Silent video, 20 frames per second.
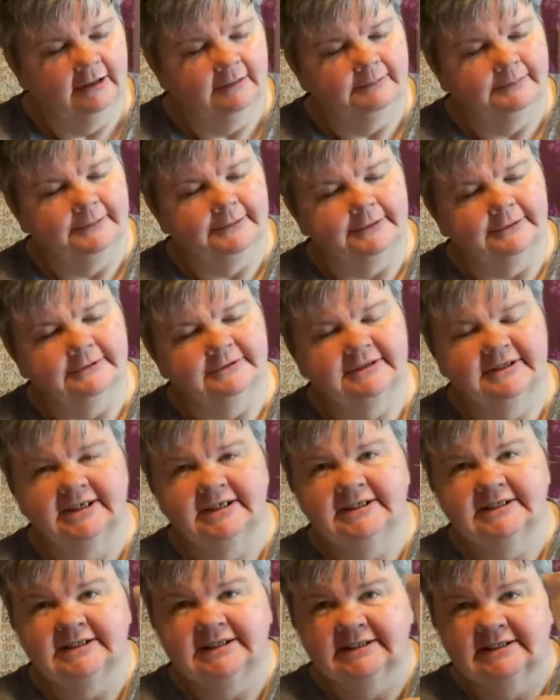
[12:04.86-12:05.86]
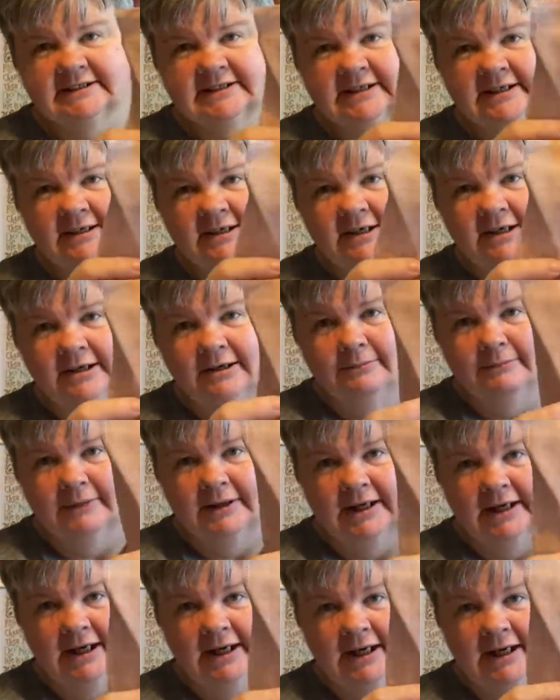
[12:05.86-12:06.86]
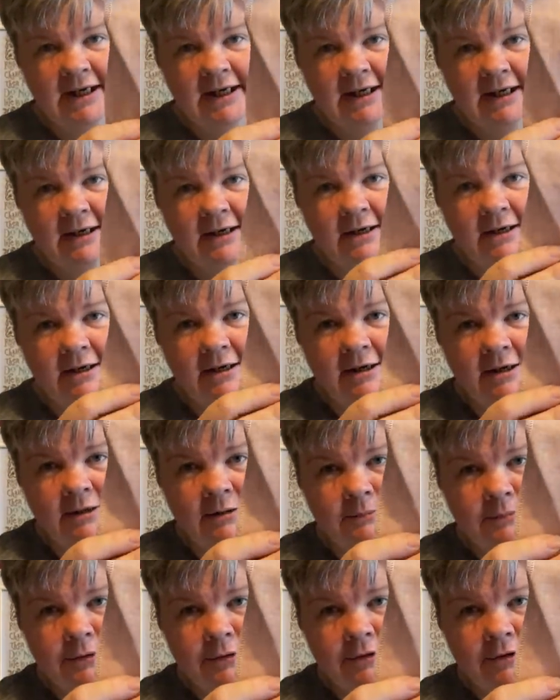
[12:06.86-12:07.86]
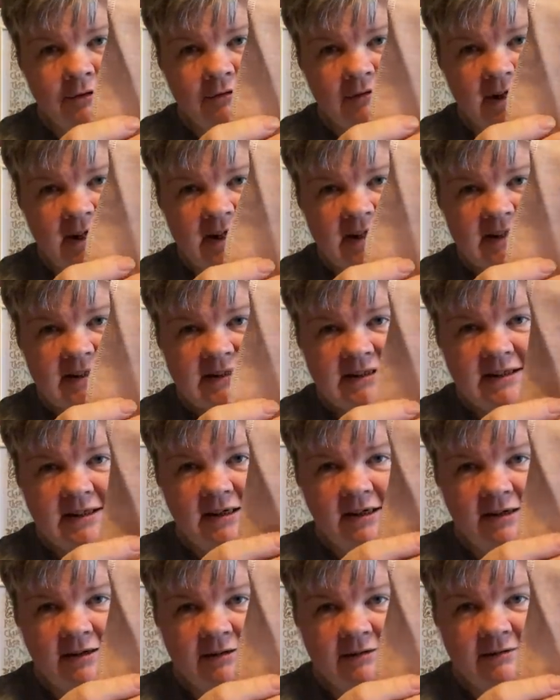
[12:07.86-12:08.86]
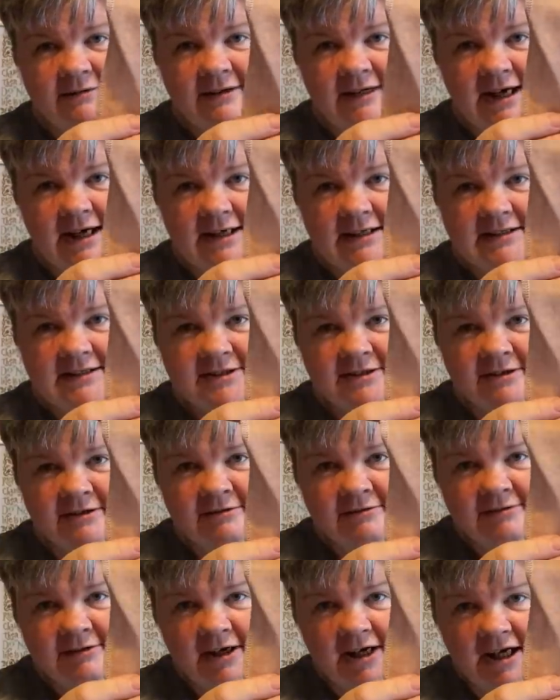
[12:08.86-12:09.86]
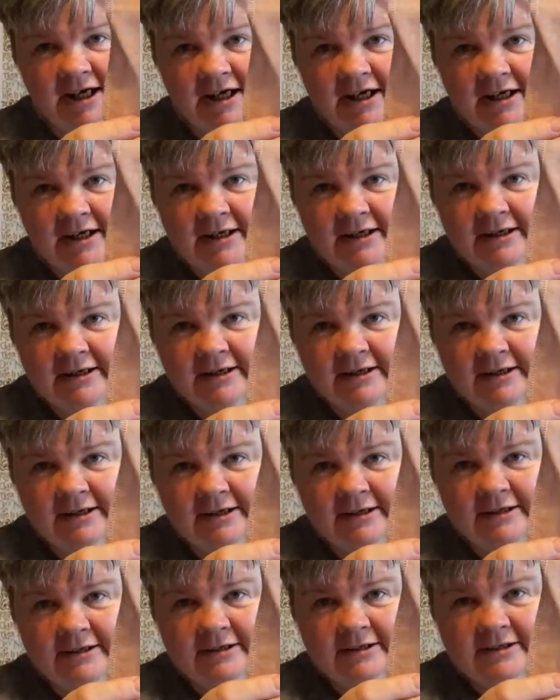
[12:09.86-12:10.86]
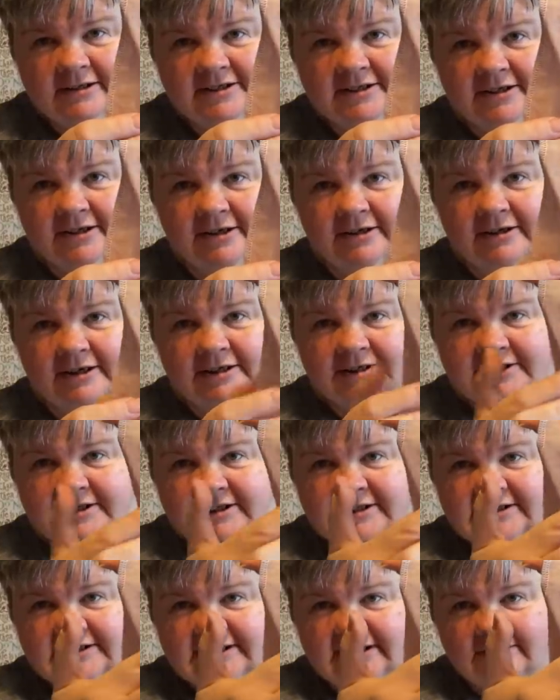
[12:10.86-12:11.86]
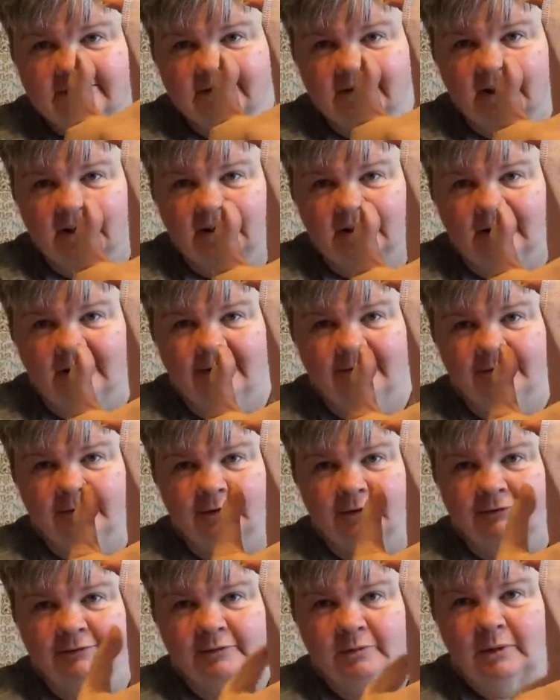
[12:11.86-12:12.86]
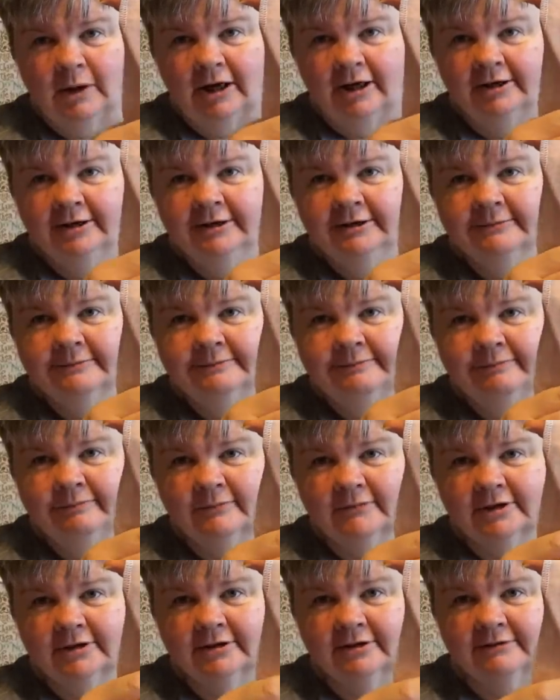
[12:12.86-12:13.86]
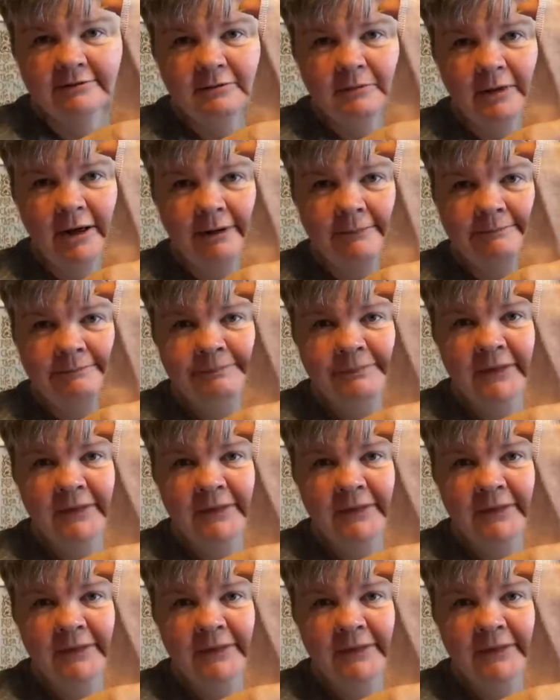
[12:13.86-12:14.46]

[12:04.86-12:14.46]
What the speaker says: But this is my progress on that so far. So as you can see, we've got a lot of one over one.